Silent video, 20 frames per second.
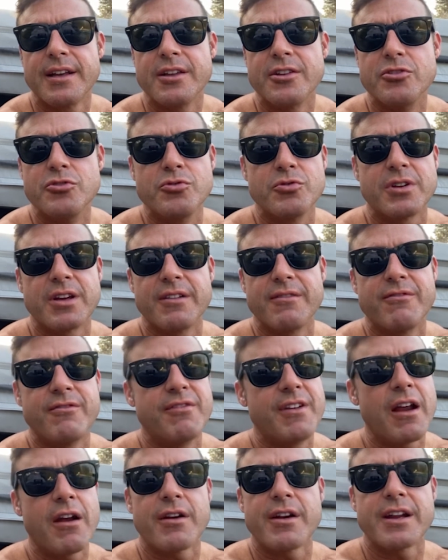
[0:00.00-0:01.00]
you can
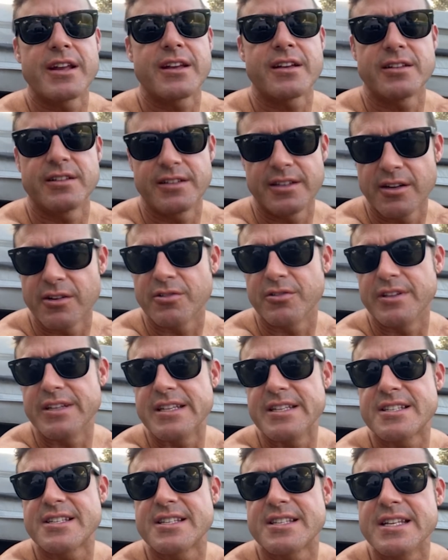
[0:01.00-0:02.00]
very clearly
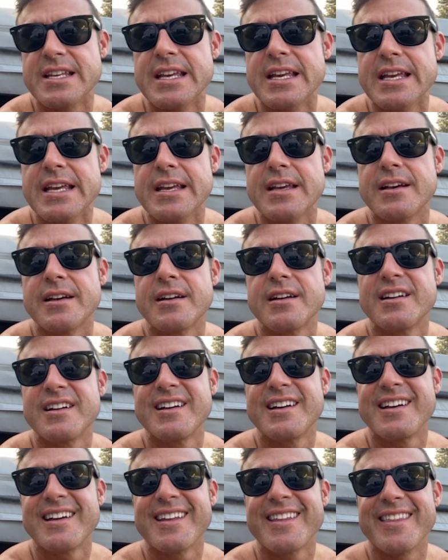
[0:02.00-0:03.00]
see
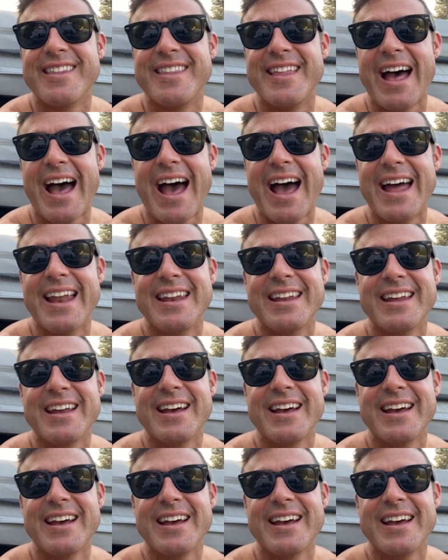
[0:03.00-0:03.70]
that